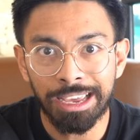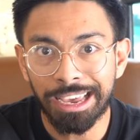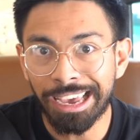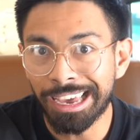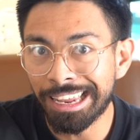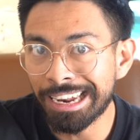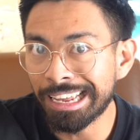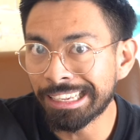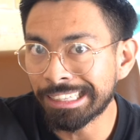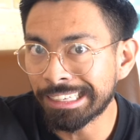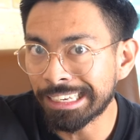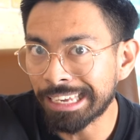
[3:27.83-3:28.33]

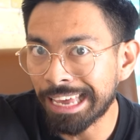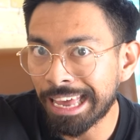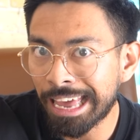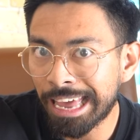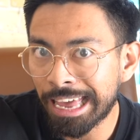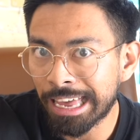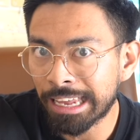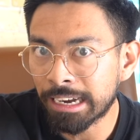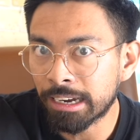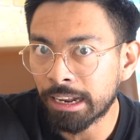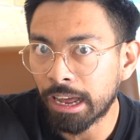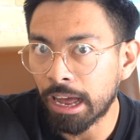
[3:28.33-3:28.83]
And at the
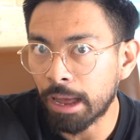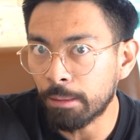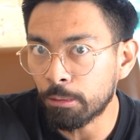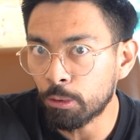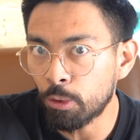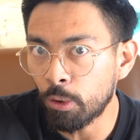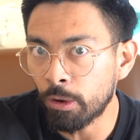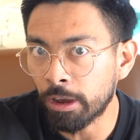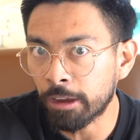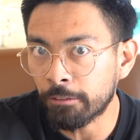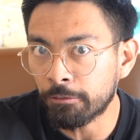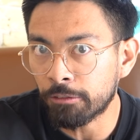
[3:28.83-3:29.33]
end, I'm
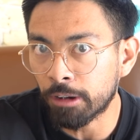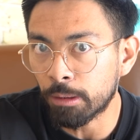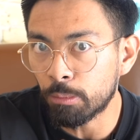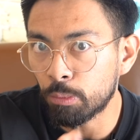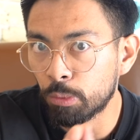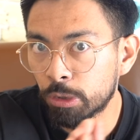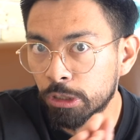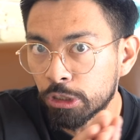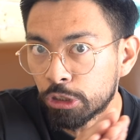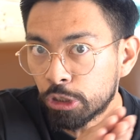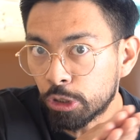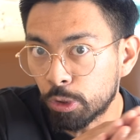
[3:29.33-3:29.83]
going from
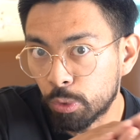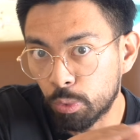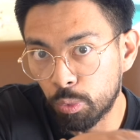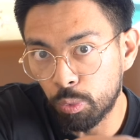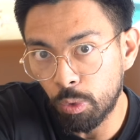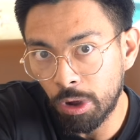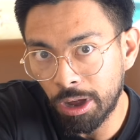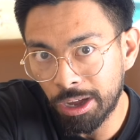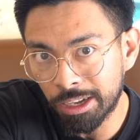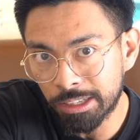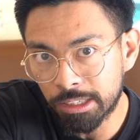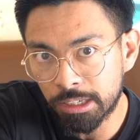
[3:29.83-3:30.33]
what do you
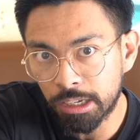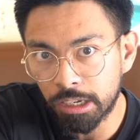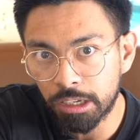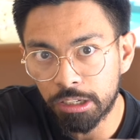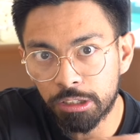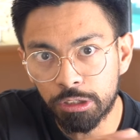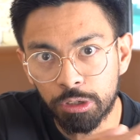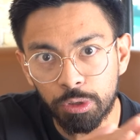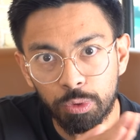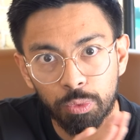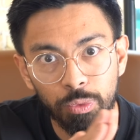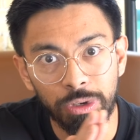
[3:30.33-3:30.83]
want
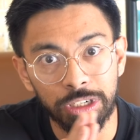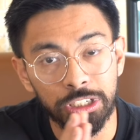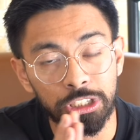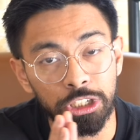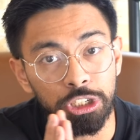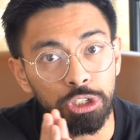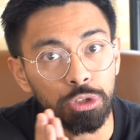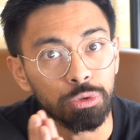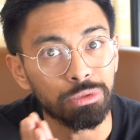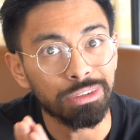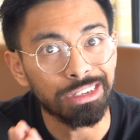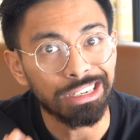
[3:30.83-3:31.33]
to what do
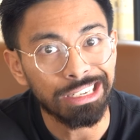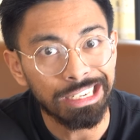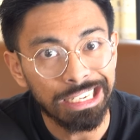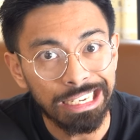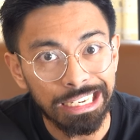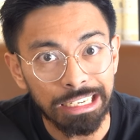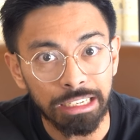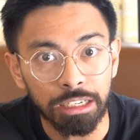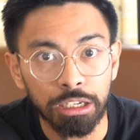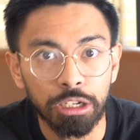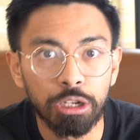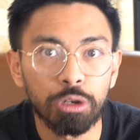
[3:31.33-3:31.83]
you
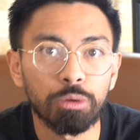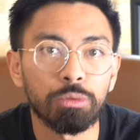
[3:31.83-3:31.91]
need.